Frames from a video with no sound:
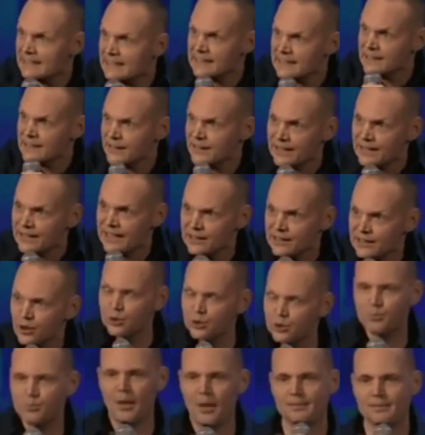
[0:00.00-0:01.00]
I started hitting
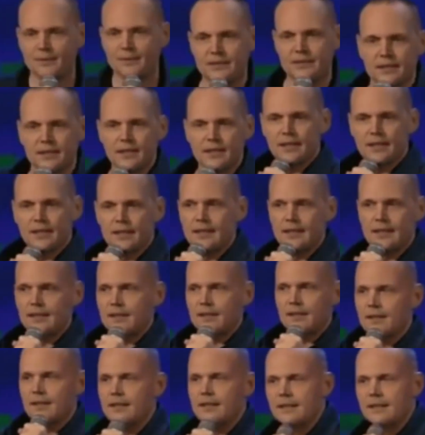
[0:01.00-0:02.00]
those muffins,
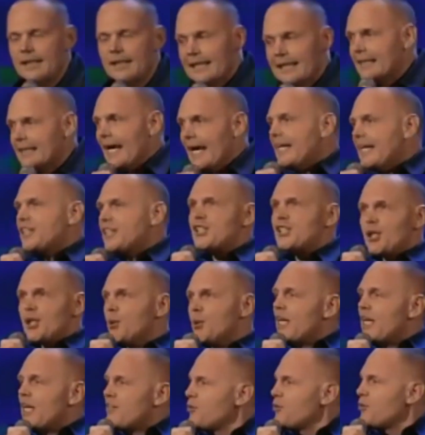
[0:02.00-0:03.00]
that lady, she
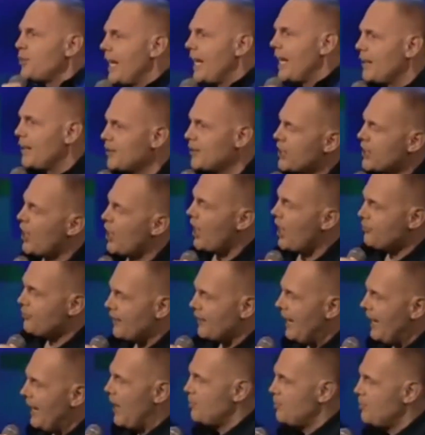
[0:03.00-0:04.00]
wouldn't even been able to call for
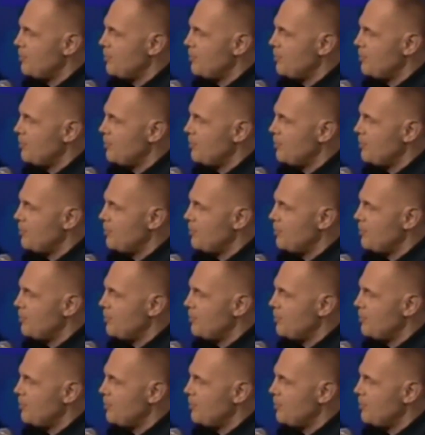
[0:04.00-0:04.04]
help.